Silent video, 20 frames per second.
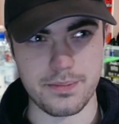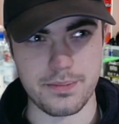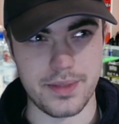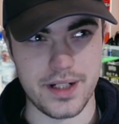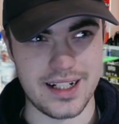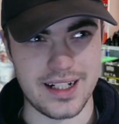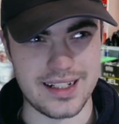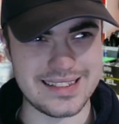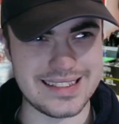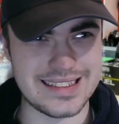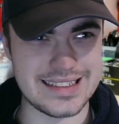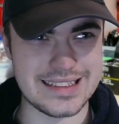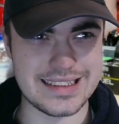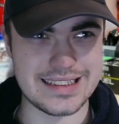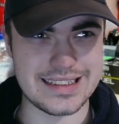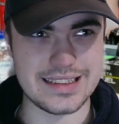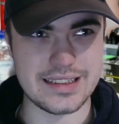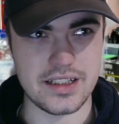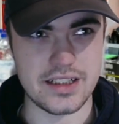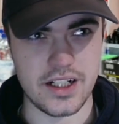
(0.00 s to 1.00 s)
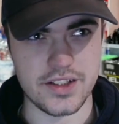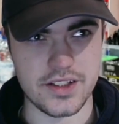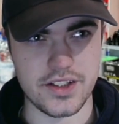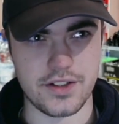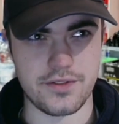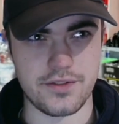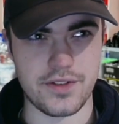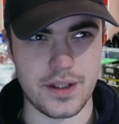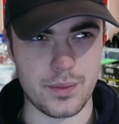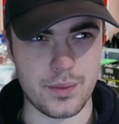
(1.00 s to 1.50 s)
But I
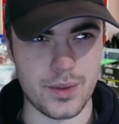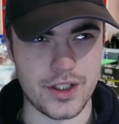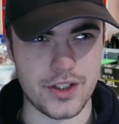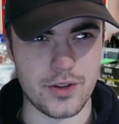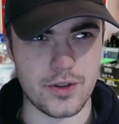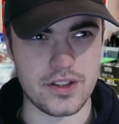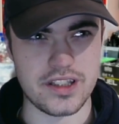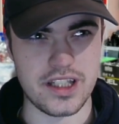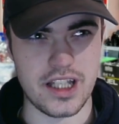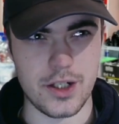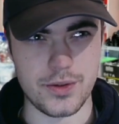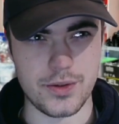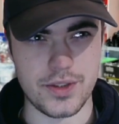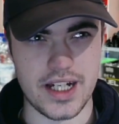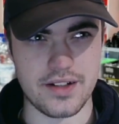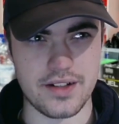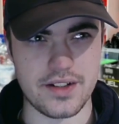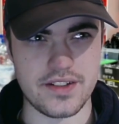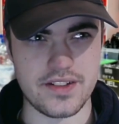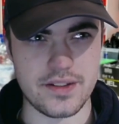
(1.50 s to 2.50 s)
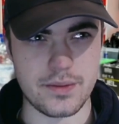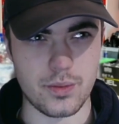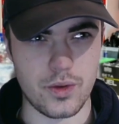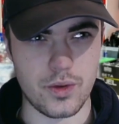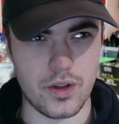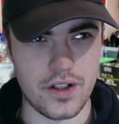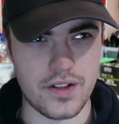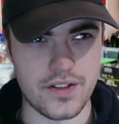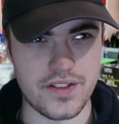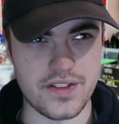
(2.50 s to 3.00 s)
do think when you're as low down as he
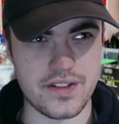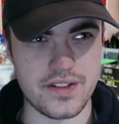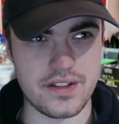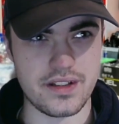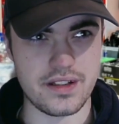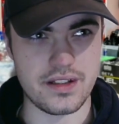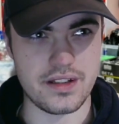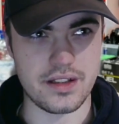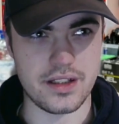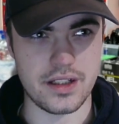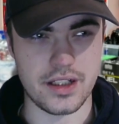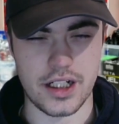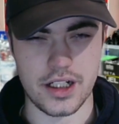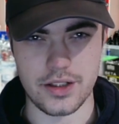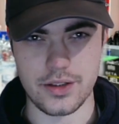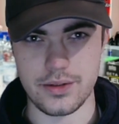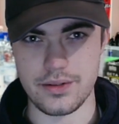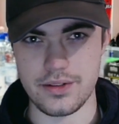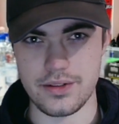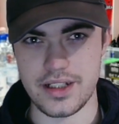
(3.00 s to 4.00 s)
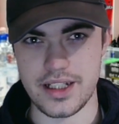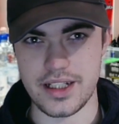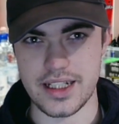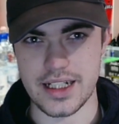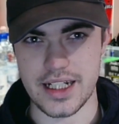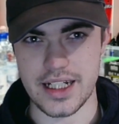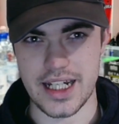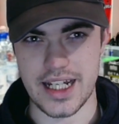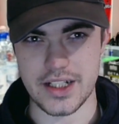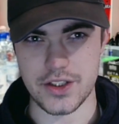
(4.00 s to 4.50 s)
was, in the
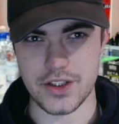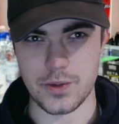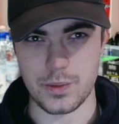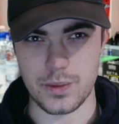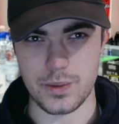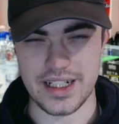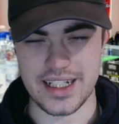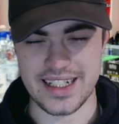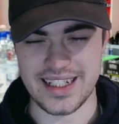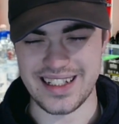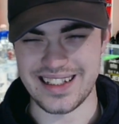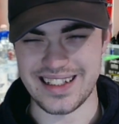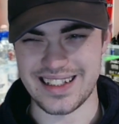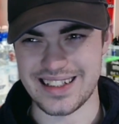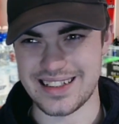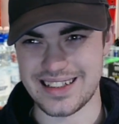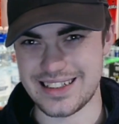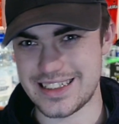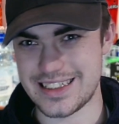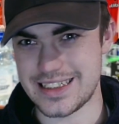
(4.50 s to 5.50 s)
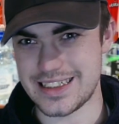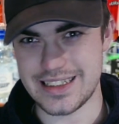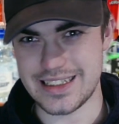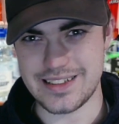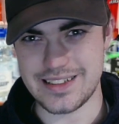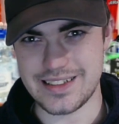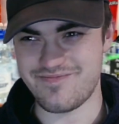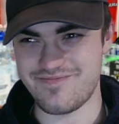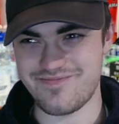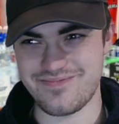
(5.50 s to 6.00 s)
National League,
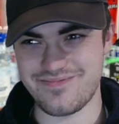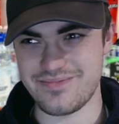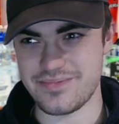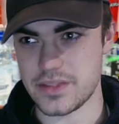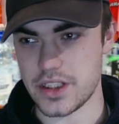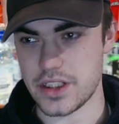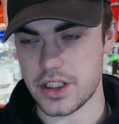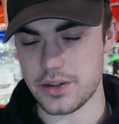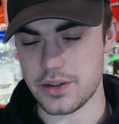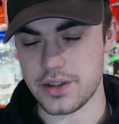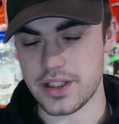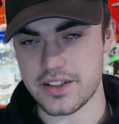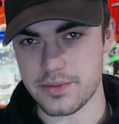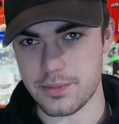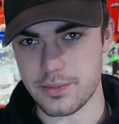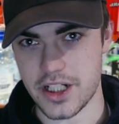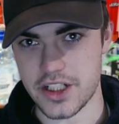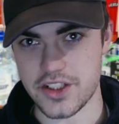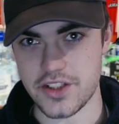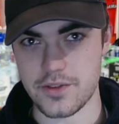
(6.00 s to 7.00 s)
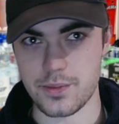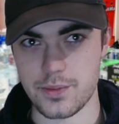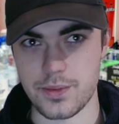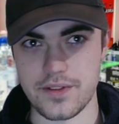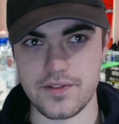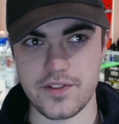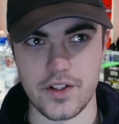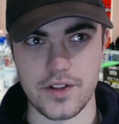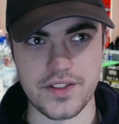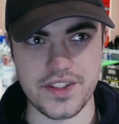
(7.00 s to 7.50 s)
as much as
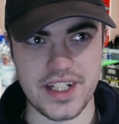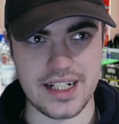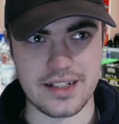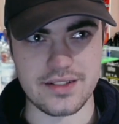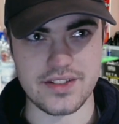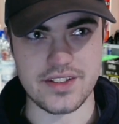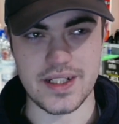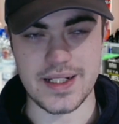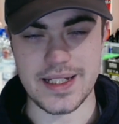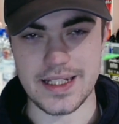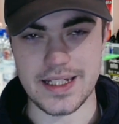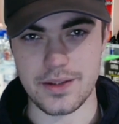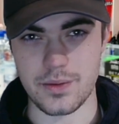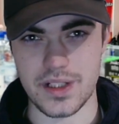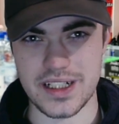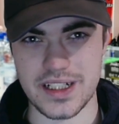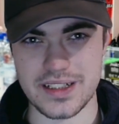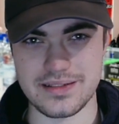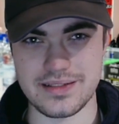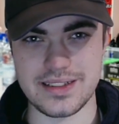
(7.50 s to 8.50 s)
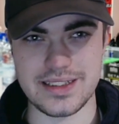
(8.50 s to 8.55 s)
we've gone down to League One,